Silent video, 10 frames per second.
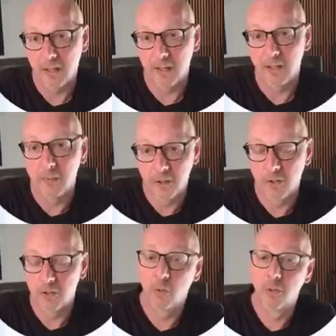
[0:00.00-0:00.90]
an
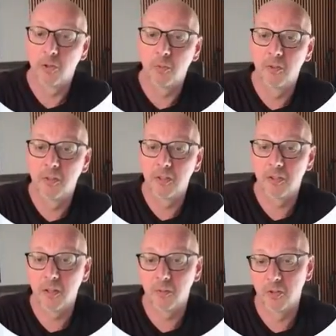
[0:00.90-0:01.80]
email to it with the
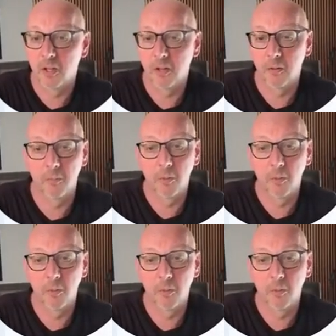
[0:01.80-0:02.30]
subject